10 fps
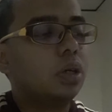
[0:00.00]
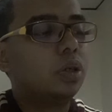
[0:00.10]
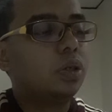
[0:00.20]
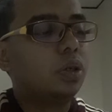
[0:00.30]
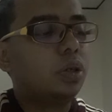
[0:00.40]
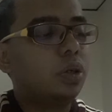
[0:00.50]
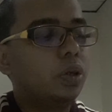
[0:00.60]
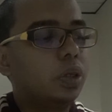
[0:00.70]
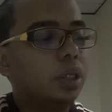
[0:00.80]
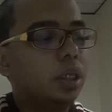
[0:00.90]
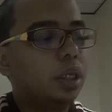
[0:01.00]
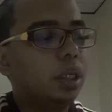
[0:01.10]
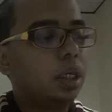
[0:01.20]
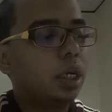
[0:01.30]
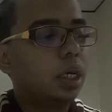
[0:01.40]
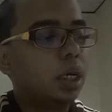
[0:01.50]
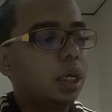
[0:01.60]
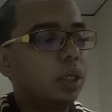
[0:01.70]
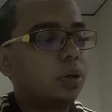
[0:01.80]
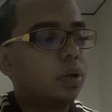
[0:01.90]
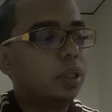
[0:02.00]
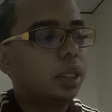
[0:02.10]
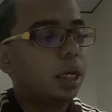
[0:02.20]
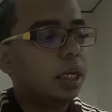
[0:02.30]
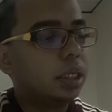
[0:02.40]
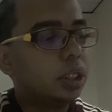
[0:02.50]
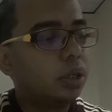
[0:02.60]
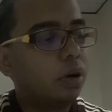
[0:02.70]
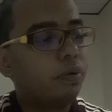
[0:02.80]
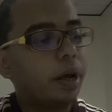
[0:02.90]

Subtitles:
So it contains sheet of